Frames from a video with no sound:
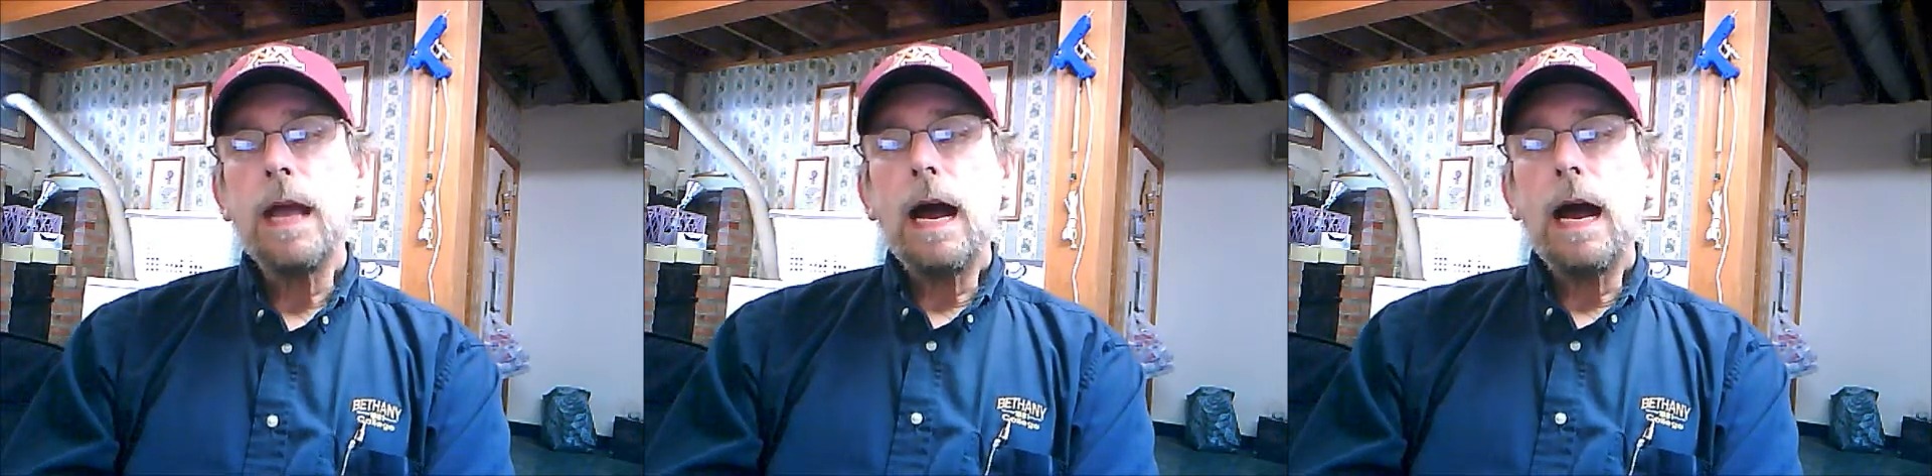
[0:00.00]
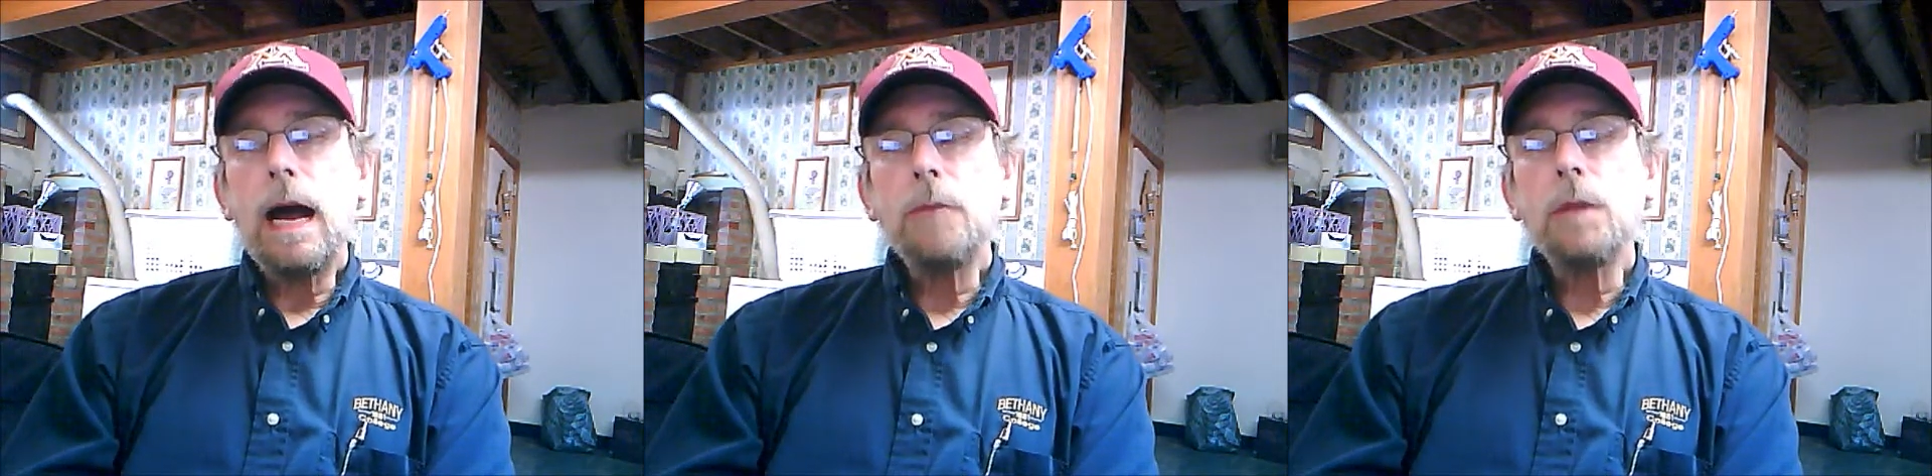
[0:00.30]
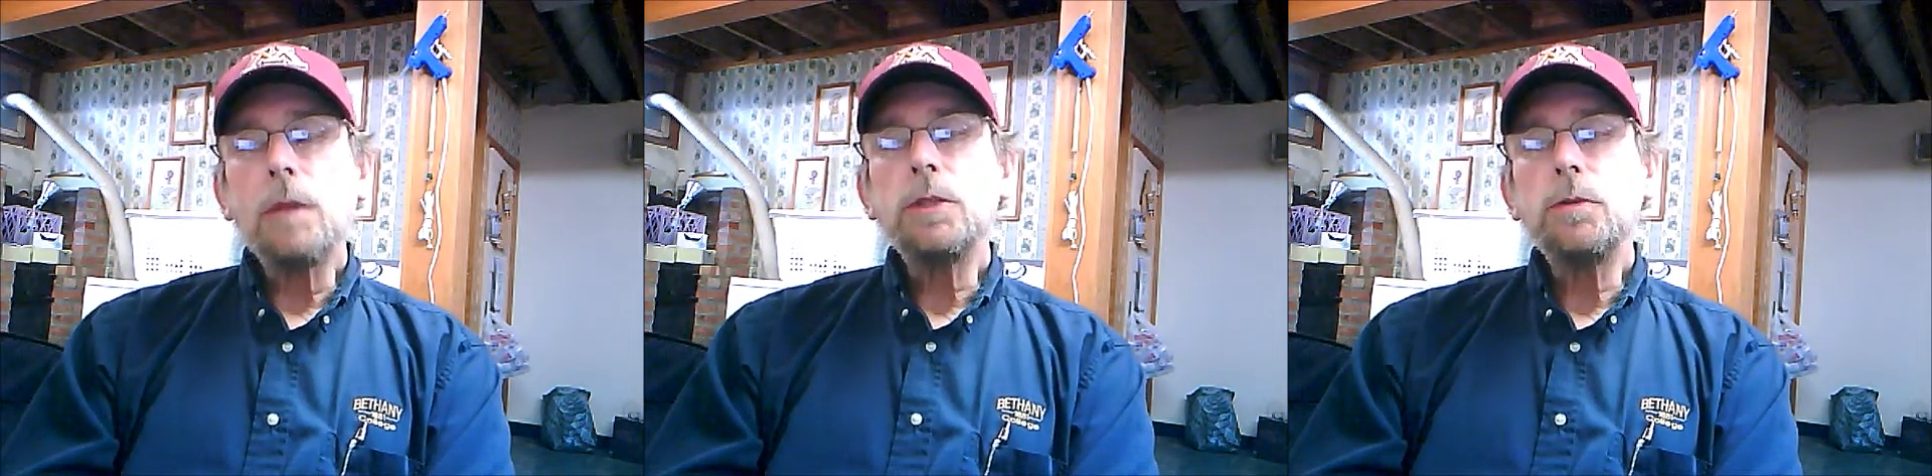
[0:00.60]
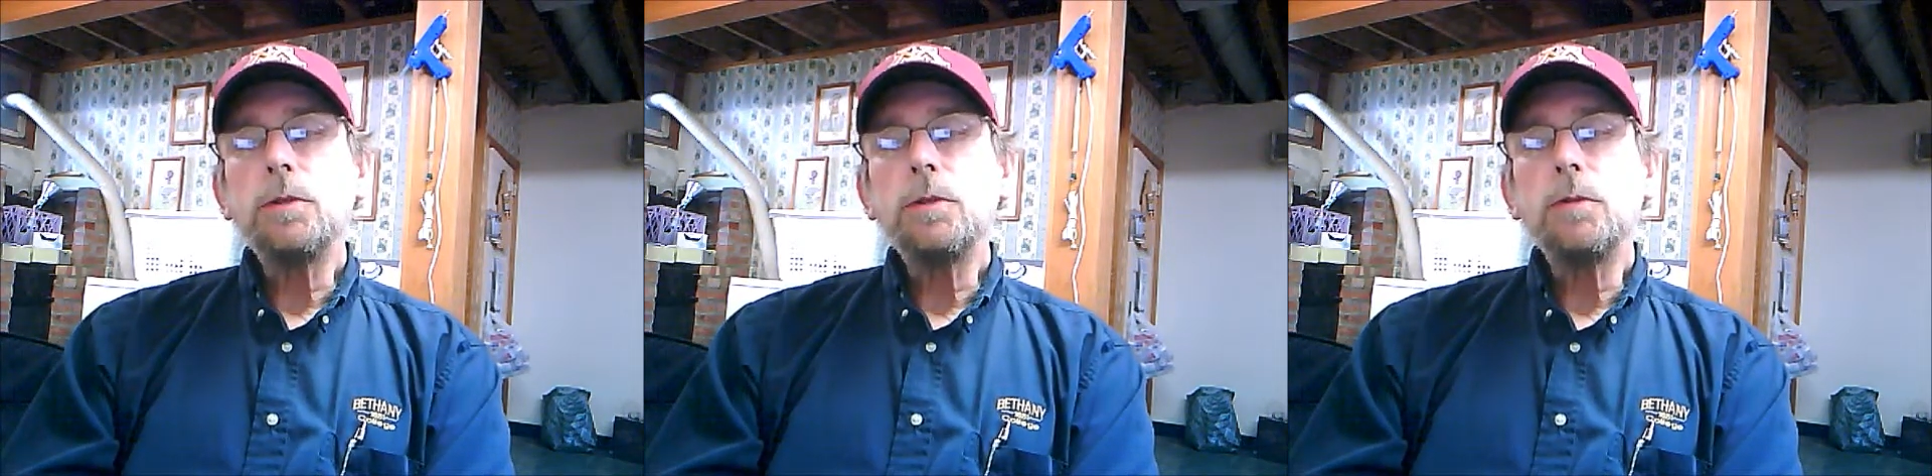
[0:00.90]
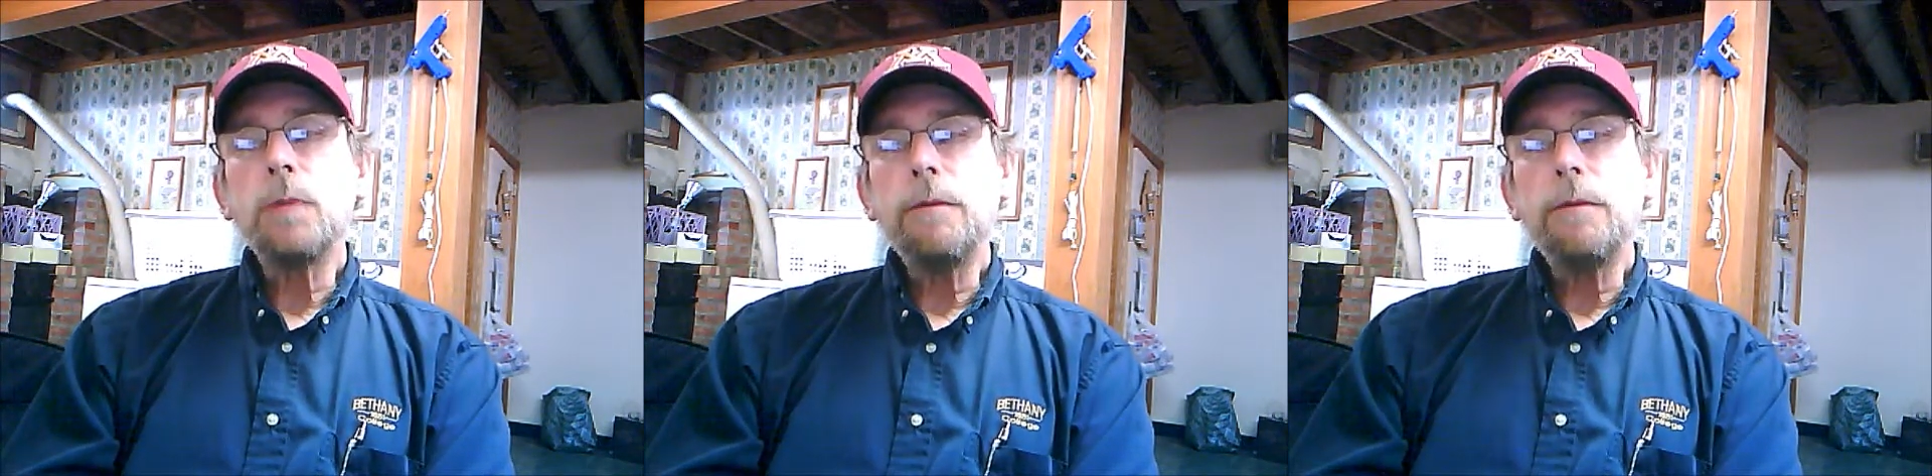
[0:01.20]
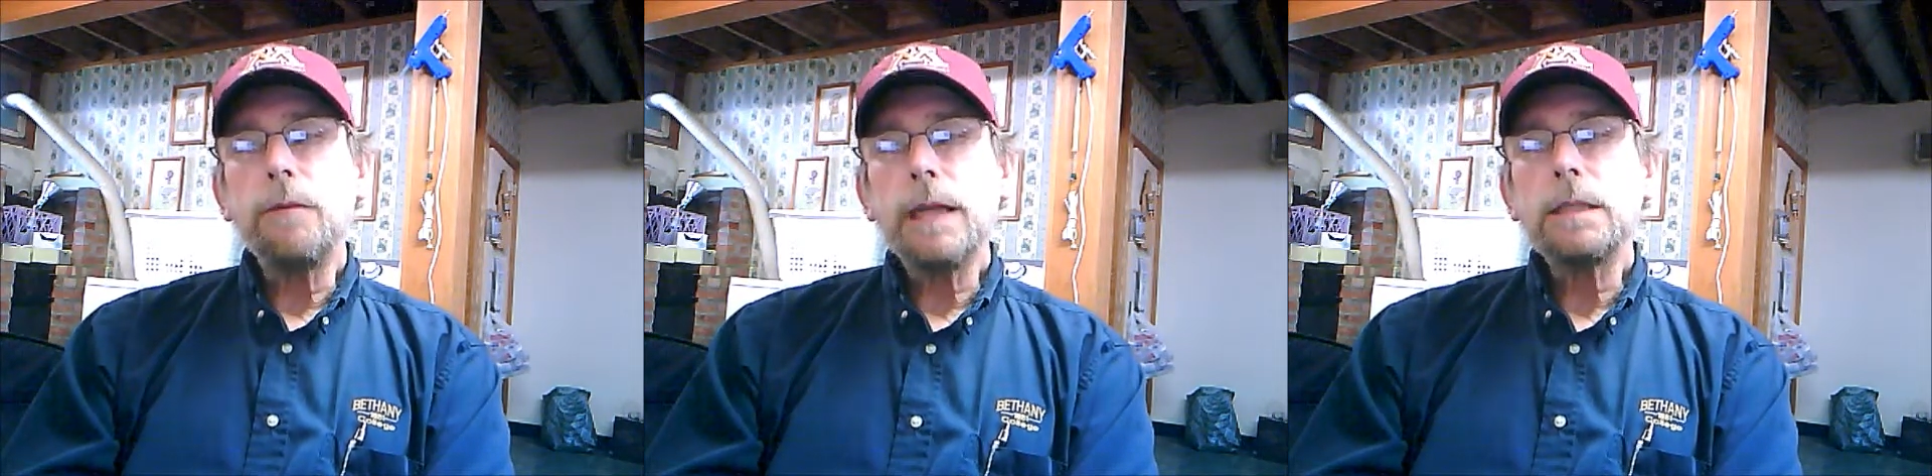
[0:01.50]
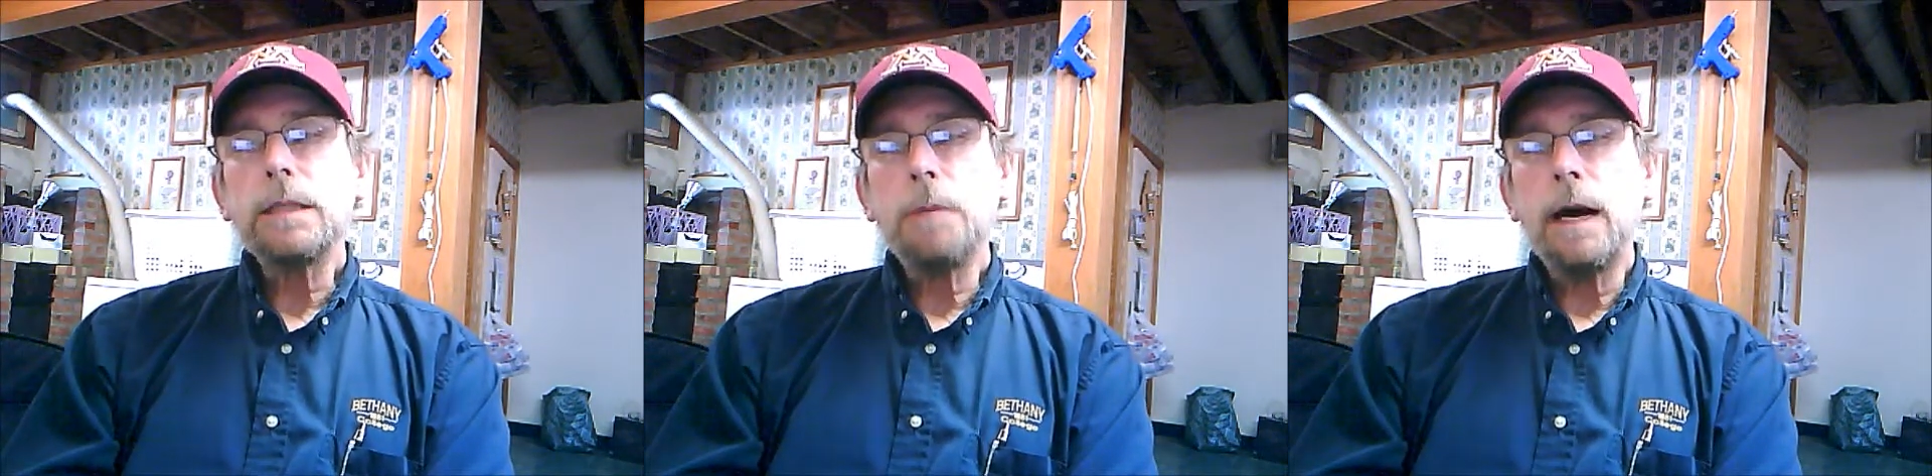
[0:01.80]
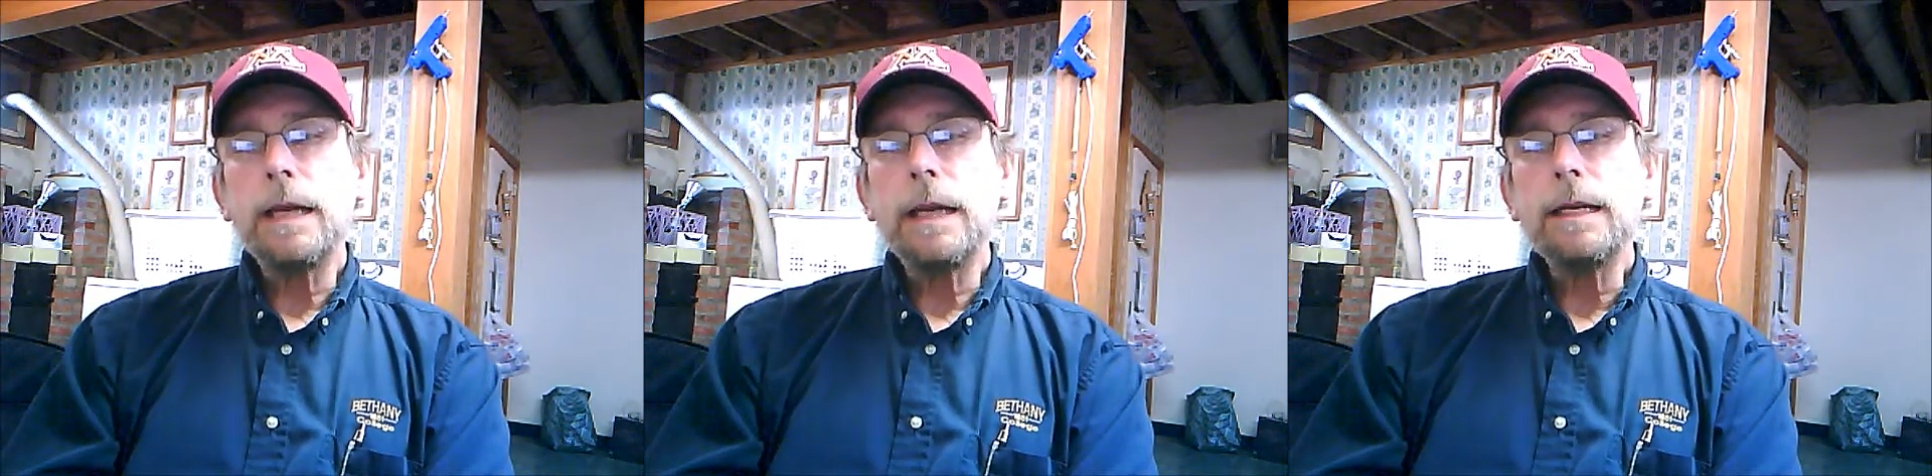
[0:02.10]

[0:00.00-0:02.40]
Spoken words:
I want you to reflect upon it